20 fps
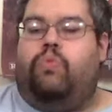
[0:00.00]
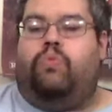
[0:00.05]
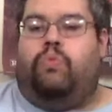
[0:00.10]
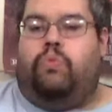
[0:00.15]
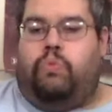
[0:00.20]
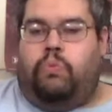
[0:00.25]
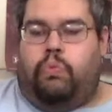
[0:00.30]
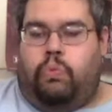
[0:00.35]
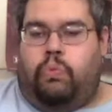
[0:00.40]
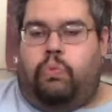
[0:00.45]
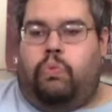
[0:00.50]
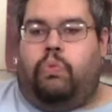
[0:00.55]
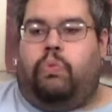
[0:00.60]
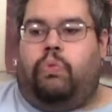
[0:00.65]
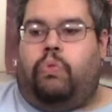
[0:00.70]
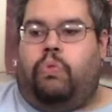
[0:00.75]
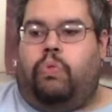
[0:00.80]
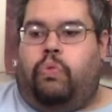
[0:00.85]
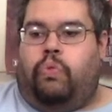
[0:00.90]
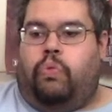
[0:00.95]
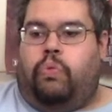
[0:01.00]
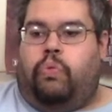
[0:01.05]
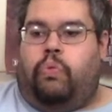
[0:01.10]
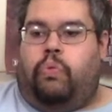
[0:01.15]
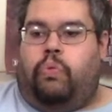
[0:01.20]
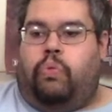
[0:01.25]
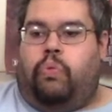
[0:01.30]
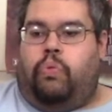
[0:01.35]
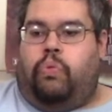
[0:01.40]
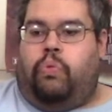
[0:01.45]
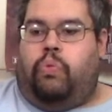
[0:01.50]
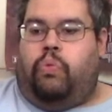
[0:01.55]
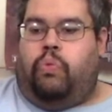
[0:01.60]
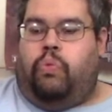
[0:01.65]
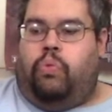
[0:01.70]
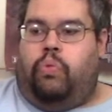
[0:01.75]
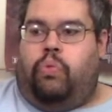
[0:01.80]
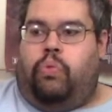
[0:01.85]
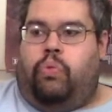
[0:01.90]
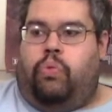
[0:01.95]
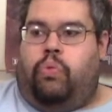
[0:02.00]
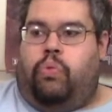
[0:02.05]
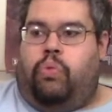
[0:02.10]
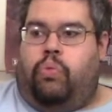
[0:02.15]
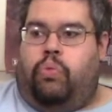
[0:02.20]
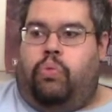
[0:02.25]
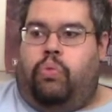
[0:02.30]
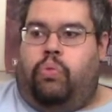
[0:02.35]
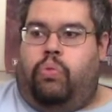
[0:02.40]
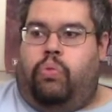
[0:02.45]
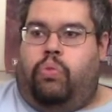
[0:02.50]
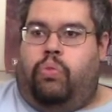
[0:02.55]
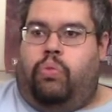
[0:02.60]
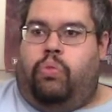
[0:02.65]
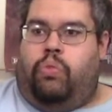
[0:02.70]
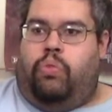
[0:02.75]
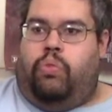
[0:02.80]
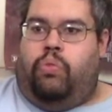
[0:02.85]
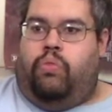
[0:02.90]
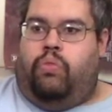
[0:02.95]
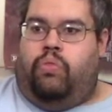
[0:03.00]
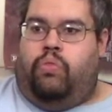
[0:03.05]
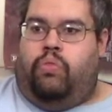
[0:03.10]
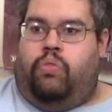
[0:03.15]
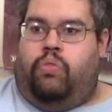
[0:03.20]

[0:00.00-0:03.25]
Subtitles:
[no speech]